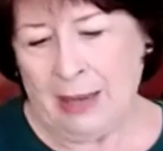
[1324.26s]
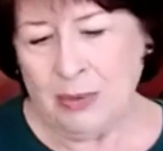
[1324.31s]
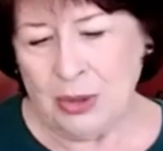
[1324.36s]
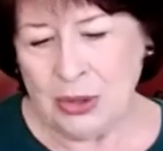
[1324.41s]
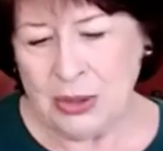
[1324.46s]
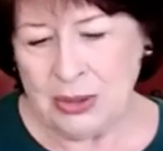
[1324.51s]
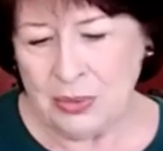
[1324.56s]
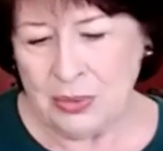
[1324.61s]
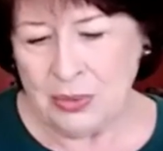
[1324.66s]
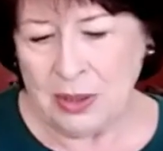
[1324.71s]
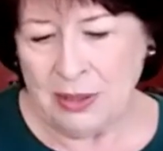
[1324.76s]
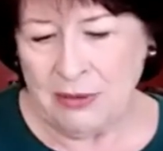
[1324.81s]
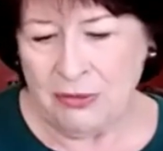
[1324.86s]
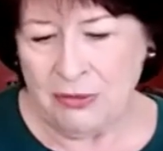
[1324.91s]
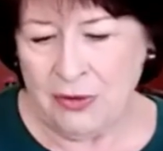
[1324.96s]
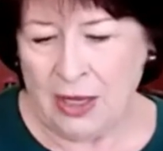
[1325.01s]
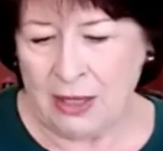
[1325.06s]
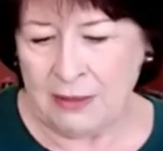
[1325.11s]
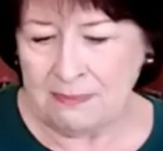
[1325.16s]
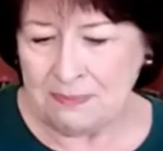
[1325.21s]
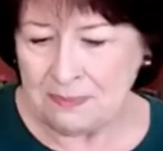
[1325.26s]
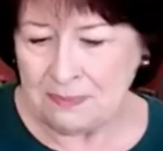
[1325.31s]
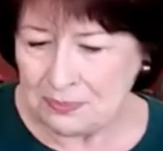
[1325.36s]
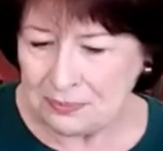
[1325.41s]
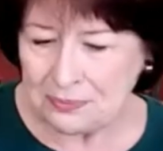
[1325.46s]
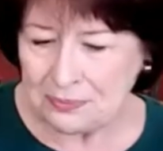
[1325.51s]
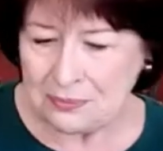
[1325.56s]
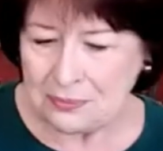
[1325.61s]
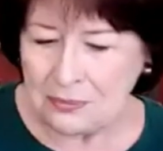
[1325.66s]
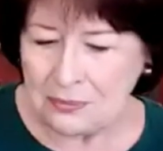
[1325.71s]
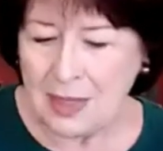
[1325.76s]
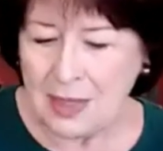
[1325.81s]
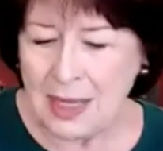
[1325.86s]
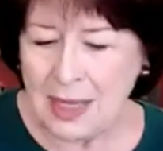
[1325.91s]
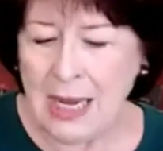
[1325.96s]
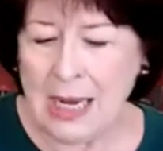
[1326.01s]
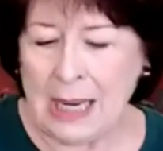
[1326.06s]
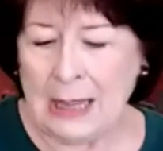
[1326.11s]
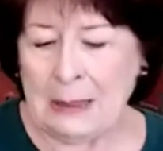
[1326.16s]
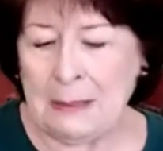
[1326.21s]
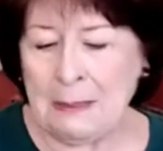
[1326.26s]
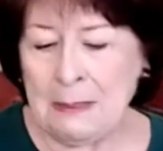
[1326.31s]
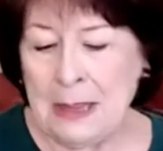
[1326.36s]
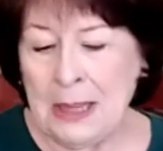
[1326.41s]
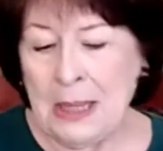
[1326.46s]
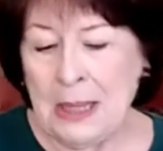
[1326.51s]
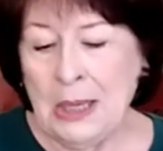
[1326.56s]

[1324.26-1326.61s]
which is really fun.